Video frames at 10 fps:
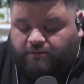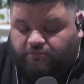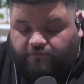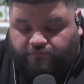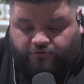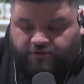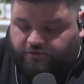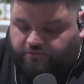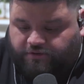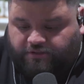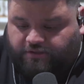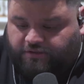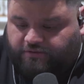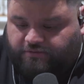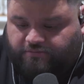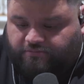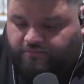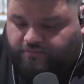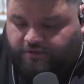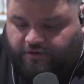before you do anything,
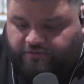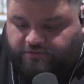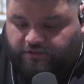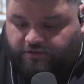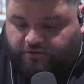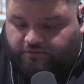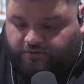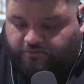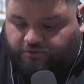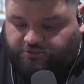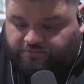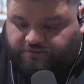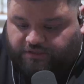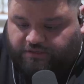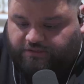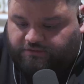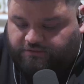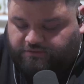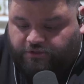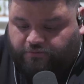obviously a worship set,
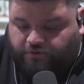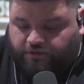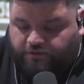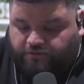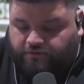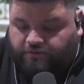you want to